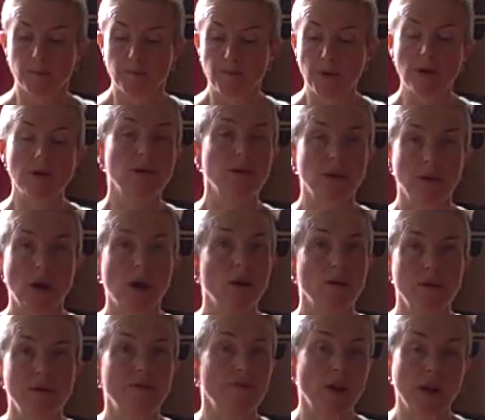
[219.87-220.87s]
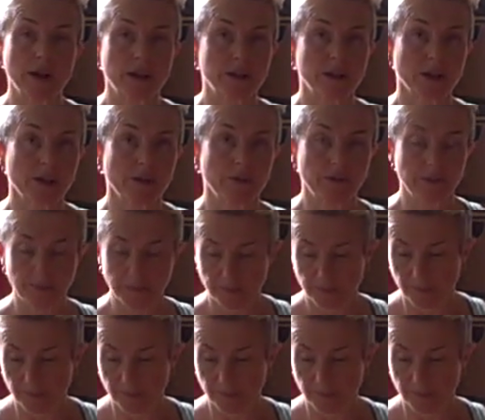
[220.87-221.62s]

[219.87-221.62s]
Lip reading: Both are effective.